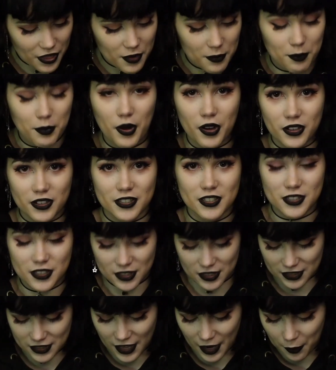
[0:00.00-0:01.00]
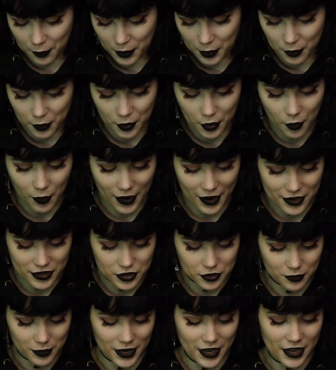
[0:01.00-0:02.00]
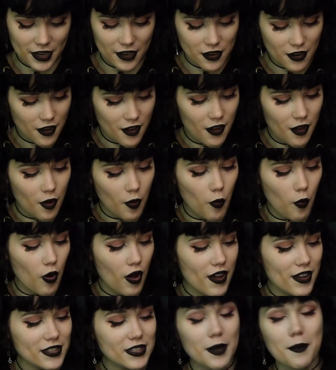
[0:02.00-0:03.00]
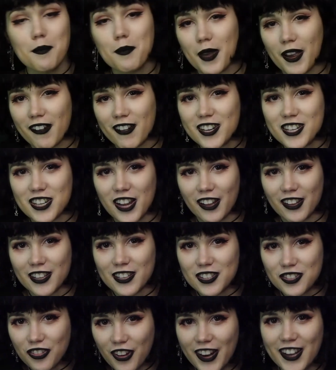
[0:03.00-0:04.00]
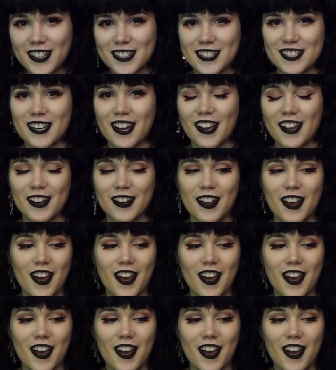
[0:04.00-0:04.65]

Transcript: the books that we were required to read was Mary Shelley's Frankenstein.